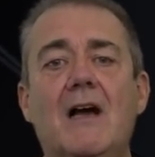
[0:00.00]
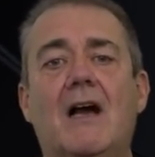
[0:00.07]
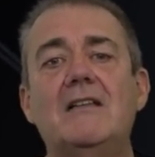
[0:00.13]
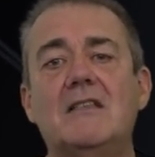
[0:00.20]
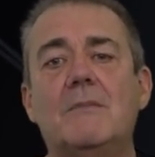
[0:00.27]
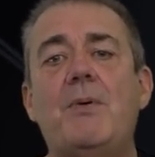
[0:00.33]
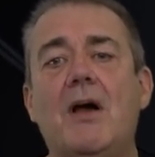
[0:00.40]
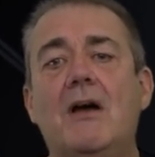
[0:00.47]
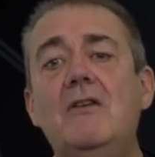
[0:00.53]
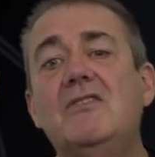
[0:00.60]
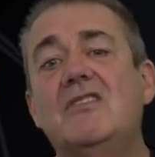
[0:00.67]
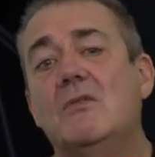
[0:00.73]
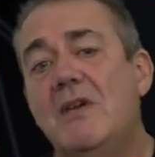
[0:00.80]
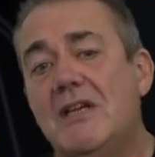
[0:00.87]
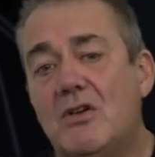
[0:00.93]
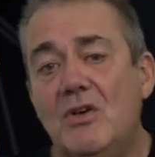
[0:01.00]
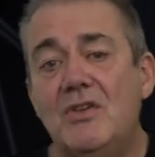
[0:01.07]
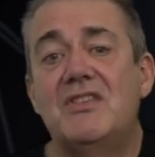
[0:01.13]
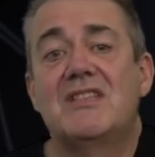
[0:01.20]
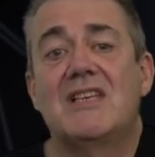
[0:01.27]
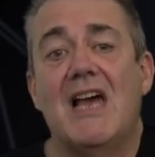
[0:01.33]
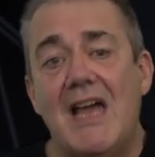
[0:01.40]
I suppose that we could
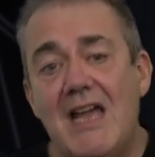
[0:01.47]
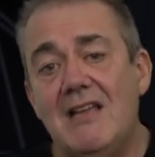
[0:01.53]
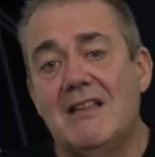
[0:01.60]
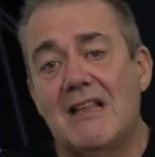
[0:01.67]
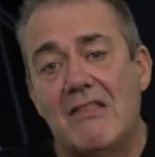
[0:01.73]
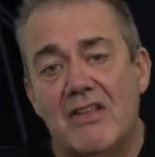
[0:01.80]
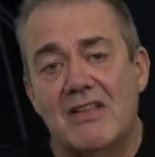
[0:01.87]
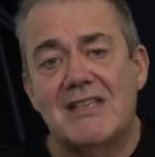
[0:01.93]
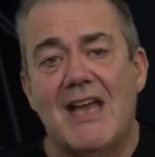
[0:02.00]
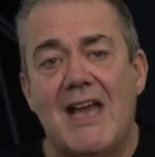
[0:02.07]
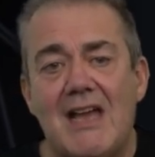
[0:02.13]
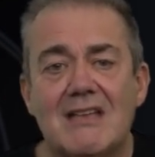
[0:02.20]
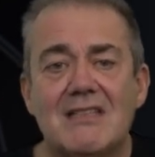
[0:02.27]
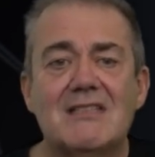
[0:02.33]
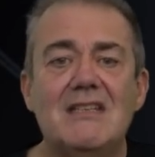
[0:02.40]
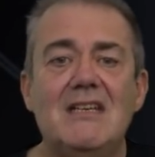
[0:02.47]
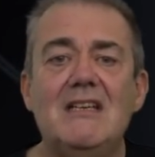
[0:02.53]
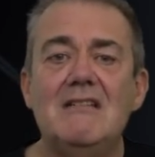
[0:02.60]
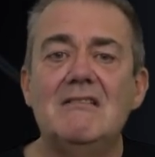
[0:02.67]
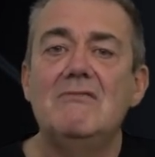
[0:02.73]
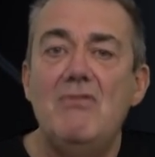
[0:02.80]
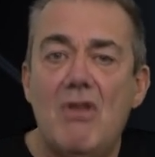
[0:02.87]
say that the test
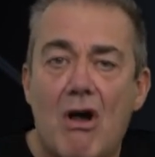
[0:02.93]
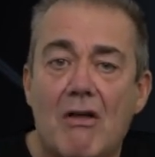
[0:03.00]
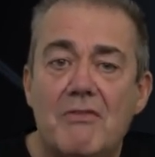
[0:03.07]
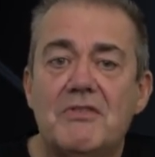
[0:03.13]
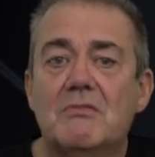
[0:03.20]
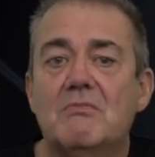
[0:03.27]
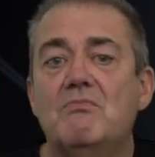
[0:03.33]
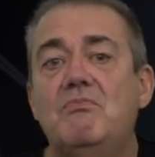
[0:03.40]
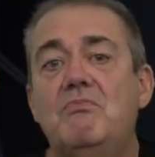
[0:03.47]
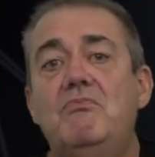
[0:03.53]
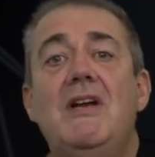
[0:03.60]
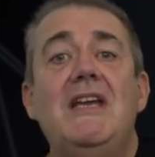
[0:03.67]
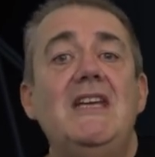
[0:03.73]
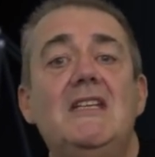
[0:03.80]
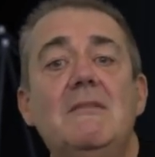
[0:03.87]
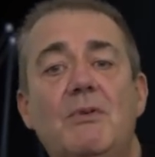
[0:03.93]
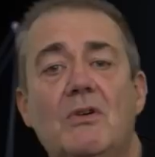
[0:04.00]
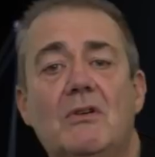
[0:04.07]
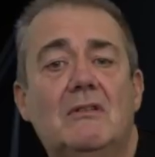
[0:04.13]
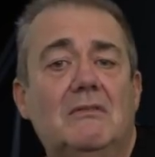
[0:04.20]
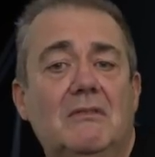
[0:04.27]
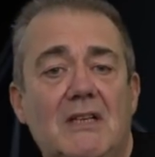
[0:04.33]
is not
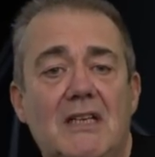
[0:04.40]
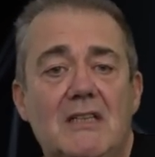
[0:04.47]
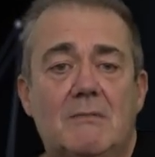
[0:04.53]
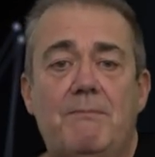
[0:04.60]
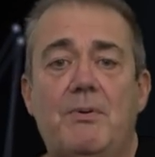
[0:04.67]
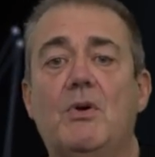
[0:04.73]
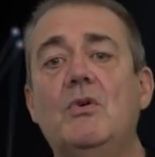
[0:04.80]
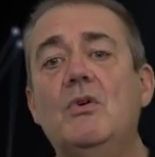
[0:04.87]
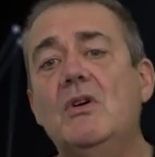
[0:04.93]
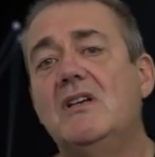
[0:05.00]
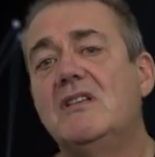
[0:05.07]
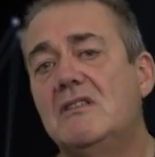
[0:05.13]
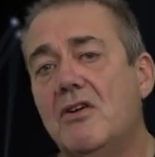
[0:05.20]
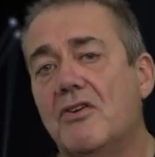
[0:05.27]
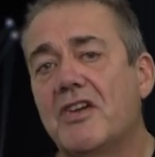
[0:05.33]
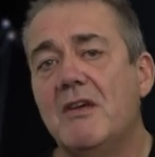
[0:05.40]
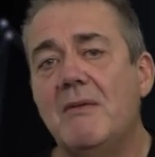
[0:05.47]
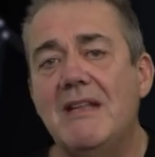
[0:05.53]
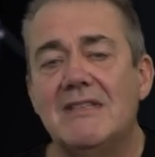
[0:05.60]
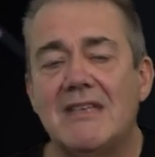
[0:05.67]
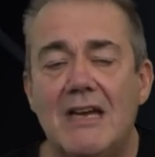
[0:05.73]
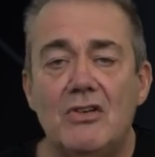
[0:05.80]
readable, it's poor as
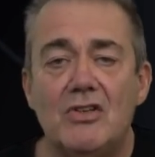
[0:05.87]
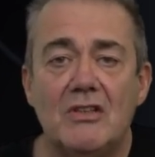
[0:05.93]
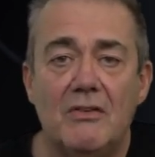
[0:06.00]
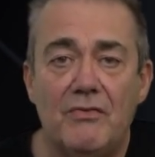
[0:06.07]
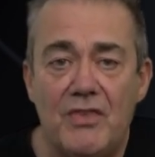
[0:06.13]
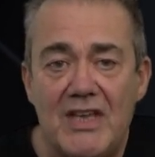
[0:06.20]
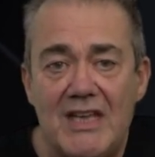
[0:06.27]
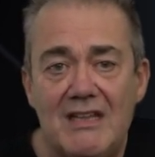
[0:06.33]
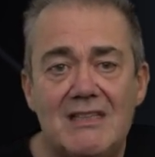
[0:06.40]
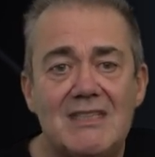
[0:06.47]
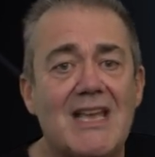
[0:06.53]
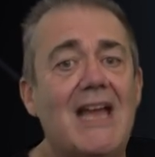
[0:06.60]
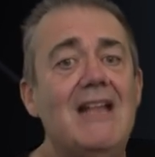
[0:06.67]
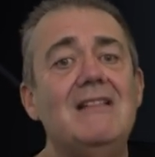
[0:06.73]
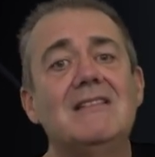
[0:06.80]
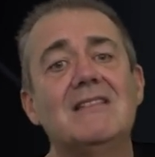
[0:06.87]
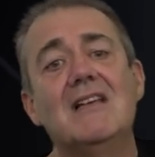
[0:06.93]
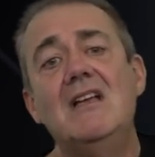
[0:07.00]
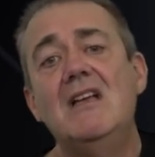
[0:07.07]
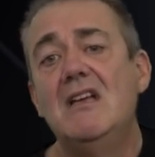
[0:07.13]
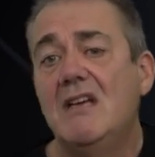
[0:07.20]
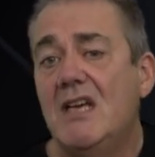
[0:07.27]
documentation of the intent,
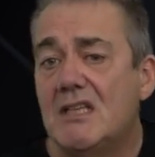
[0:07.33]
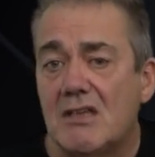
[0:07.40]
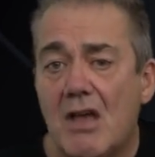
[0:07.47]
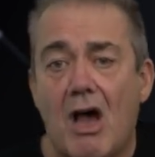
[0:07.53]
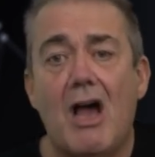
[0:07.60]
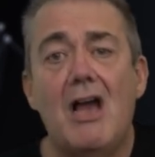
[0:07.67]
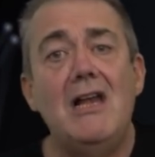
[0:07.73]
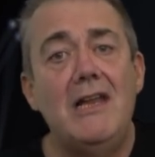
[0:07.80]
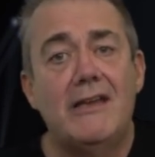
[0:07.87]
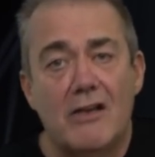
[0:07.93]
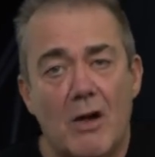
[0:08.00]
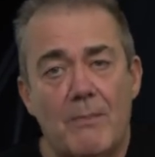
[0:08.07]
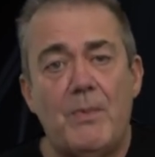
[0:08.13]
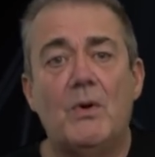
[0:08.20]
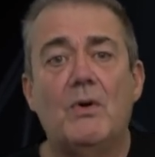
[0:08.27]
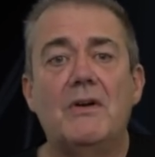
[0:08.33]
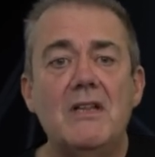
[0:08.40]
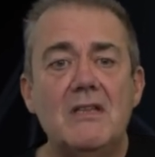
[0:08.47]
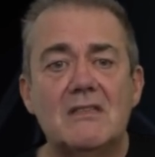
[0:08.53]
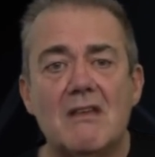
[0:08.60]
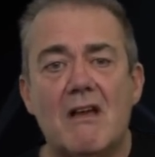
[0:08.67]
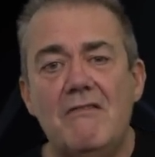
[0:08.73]
it's highly coupled
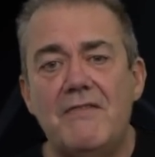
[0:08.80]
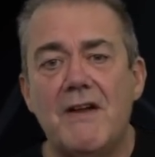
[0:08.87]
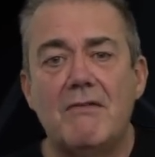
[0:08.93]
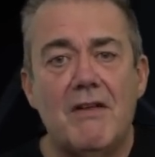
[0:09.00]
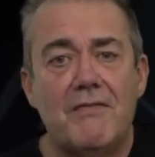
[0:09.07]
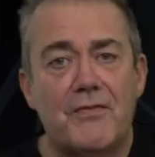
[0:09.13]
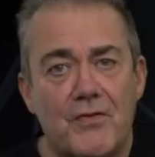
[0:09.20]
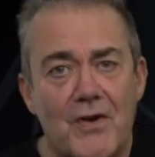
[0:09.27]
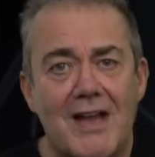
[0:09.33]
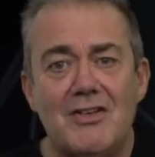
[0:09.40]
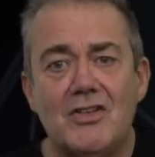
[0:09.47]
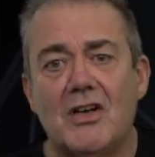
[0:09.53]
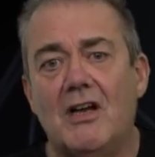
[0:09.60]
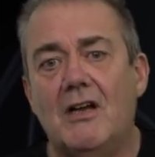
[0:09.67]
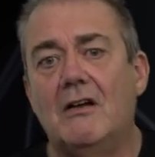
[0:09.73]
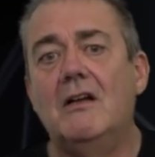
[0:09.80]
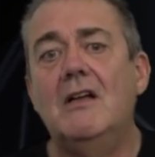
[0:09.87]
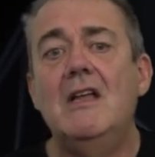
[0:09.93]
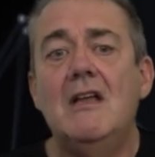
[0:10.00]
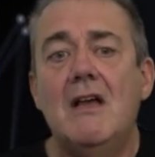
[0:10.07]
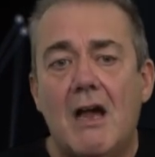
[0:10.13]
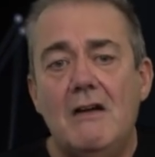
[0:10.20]
and so very fragile.
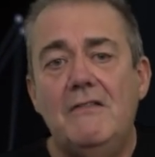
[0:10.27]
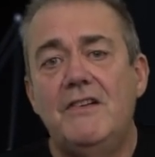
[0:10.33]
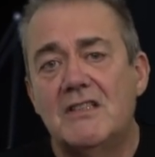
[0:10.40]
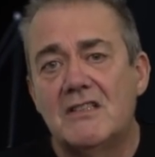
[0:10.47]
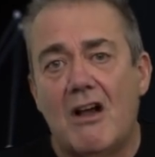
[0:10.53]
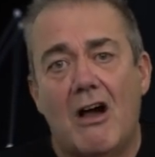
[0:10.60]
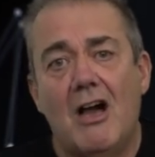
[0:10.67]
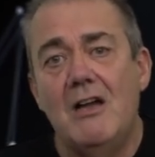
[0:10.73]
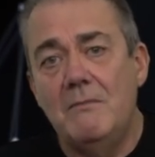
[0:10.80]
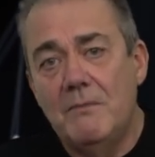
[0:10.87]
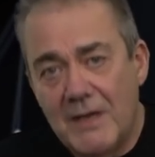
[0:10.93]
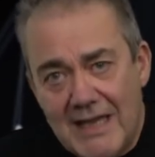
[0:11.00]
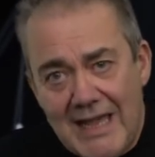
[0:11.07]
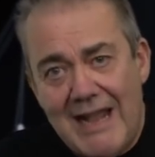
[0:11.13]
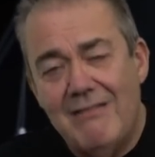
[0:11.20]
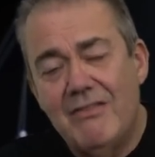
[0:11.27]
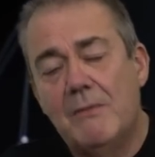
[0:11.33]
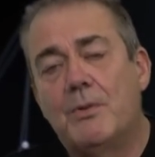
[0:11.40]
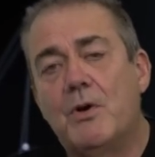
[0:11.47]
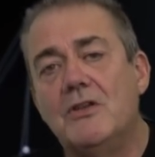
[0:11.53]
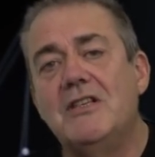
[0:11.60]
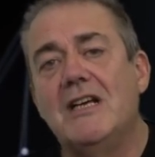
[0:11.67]
Over time, again, the
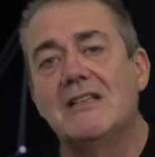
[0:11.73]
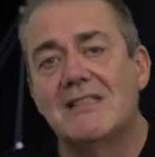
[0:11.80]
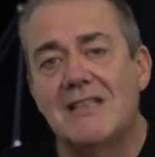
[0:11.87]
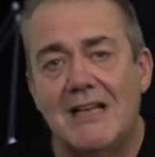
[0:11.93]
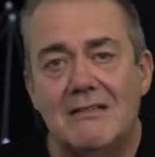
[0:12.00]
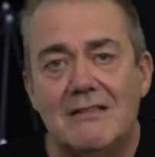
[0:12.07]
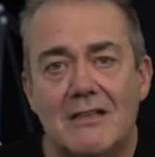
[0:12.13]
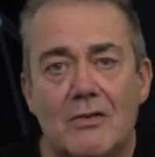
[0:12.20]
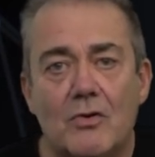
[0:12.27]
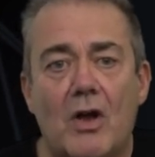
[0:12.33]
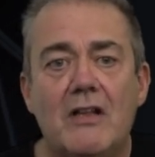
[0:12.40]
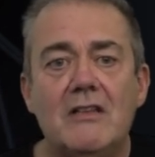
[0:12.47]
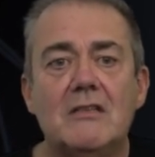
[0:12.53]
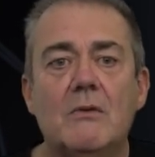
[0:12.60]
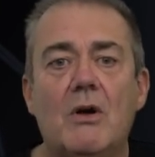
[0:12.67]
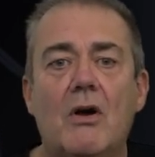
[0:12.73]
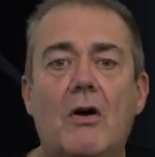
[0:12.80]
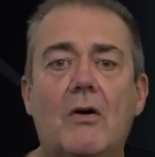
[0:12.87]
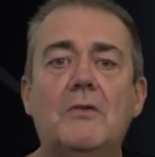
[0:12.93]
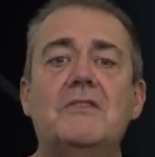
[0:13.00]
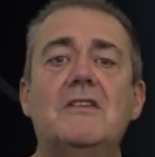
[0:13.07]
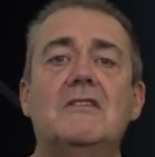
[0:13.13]
projects tend to grind to a
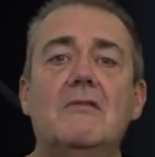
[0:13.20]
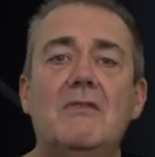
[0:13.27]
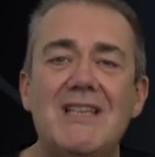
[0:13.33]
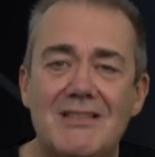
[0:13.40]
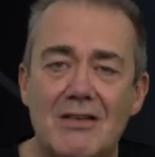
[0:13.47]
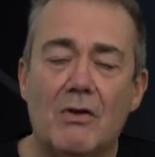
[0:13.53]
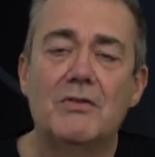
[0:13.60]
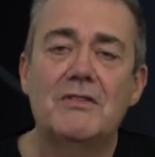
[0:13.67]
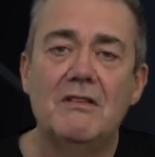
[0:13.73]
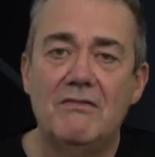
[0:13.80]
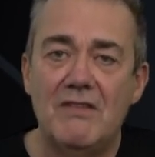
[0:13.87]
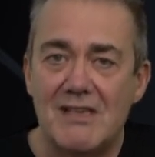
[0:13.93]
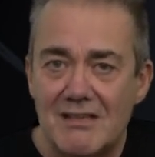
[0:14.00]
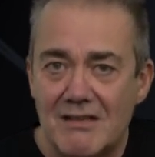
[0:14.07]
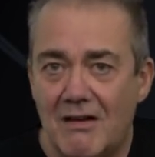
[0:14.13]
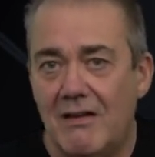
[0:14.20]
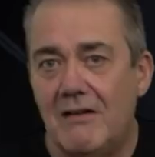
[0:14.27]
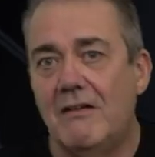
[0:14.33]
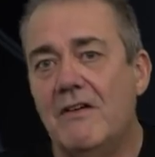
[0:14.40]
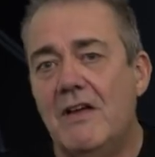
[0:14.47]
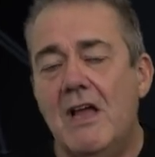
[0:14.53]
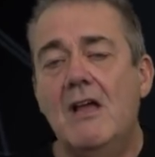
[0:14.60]
halt as a result of this kind
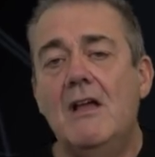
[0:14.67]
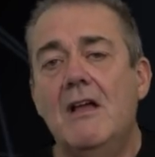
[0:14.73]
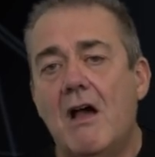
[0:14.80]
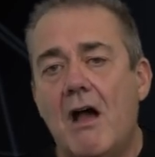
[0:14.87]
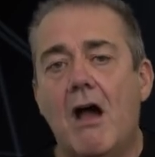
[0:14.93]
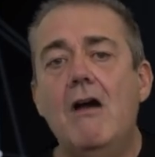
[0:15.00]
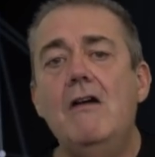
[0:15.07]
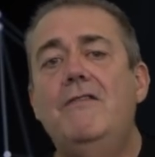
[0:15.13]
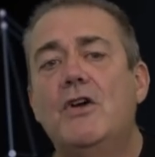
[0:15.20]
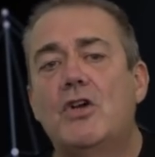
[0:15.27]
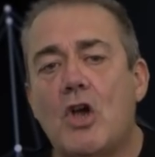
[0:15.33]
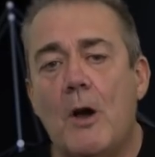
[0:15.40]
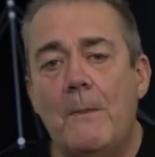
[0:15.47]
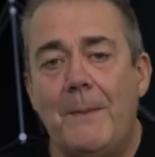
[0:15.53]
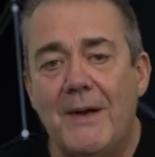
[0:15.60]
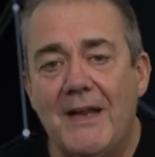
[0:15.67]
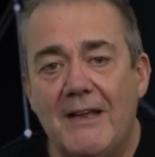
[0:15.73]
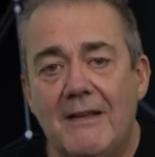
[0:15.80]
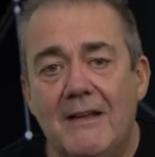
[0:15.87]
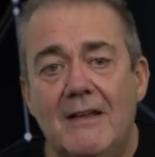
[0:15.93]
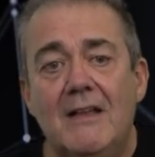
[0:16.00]
of overcoupling.